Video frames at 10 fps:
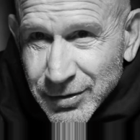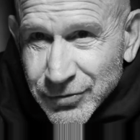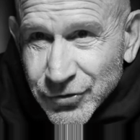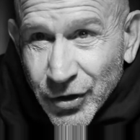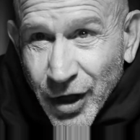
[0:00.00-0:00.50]

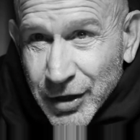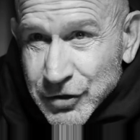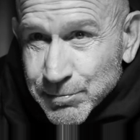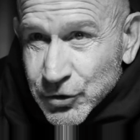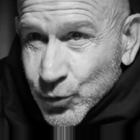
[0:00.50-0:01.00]
The
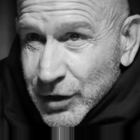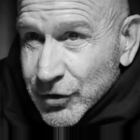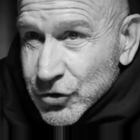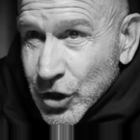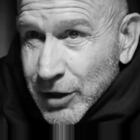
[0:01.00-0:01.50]
locks between
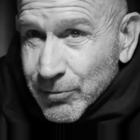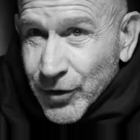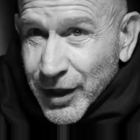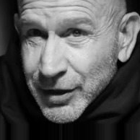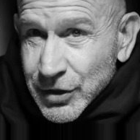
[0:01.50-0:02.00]
the chamber
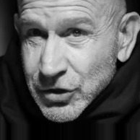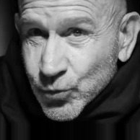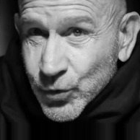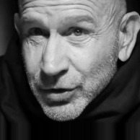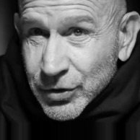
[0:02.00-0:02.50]
and his
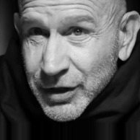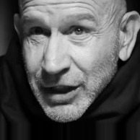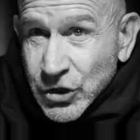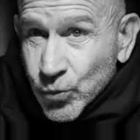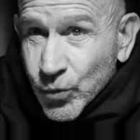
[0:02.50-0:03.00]
will,
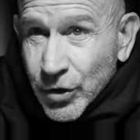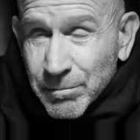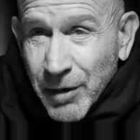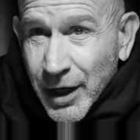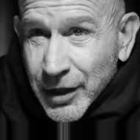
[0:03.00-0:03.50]
each one
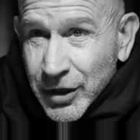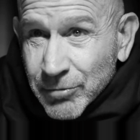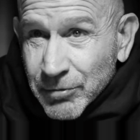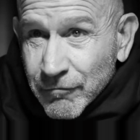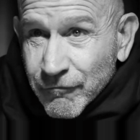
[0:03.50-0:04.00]
by
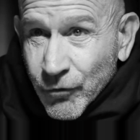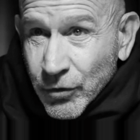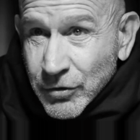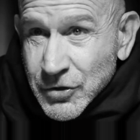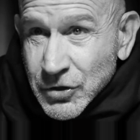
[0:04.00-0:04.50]
him
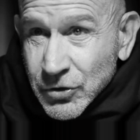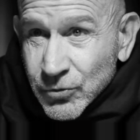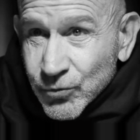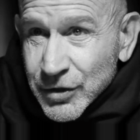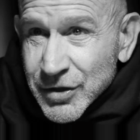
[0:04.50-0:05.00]
enforced,
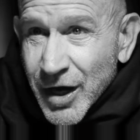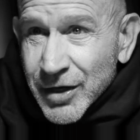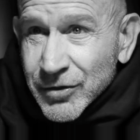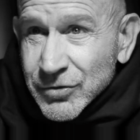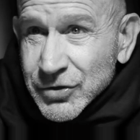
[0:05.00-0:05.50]

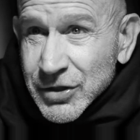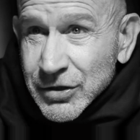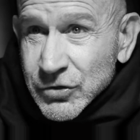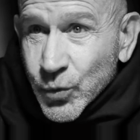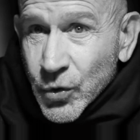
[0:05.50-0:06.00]
retires
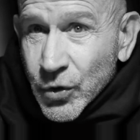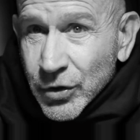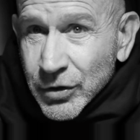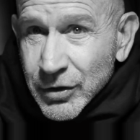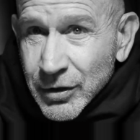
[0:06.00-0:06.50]
his
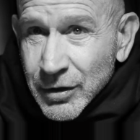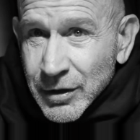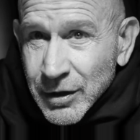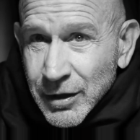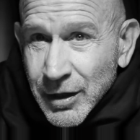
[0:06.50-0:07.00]
ward.
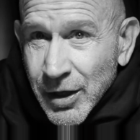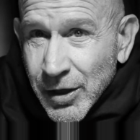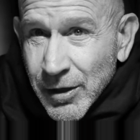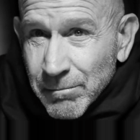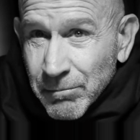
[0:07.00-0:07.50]

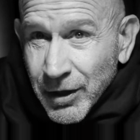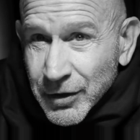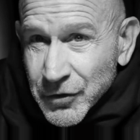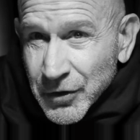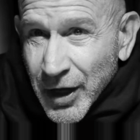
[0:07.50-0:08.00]

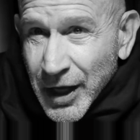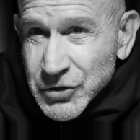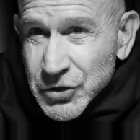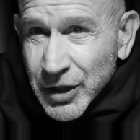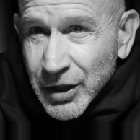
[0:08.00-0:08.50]
But
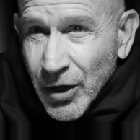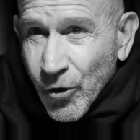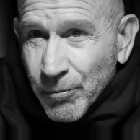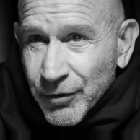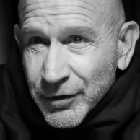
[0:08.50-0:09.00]
as they
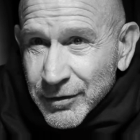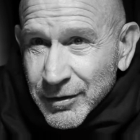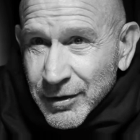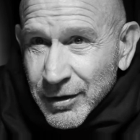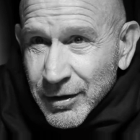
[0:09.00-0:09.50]

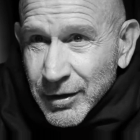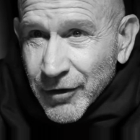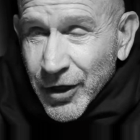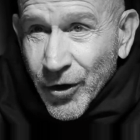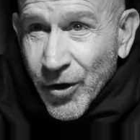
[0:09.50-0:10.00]
open,
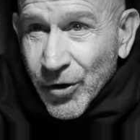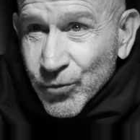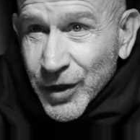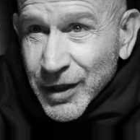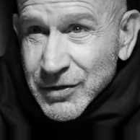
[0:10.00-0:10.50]
they all
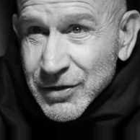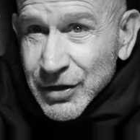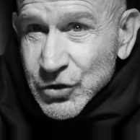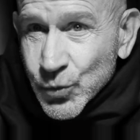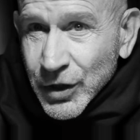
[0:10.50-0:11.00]
rate
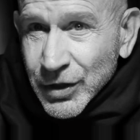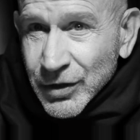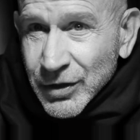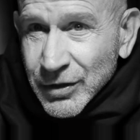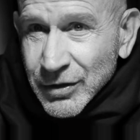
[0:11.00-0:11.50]
his
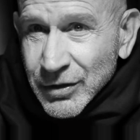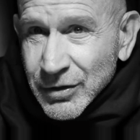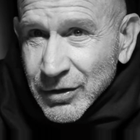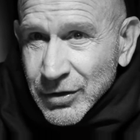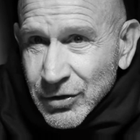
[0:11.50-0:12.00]
will,
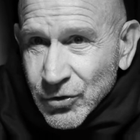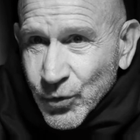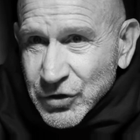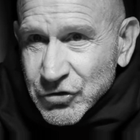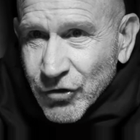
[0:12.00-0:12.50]

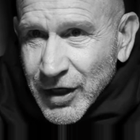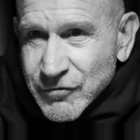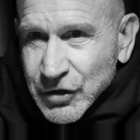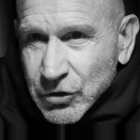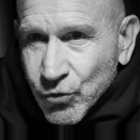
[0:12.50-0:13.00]
which
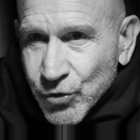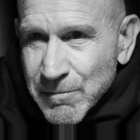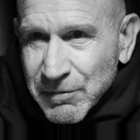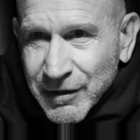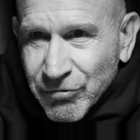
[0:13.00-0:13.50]
drives the
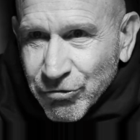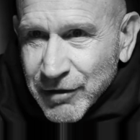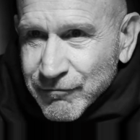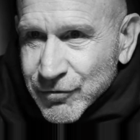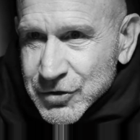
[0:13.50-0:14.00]
creeping
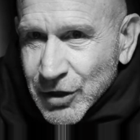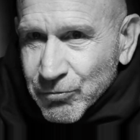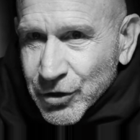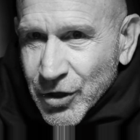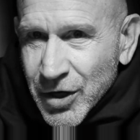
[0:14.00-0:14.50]
thief to some
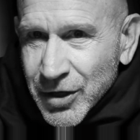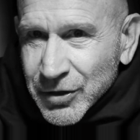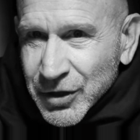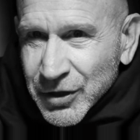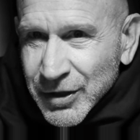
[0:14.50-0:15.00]
regard.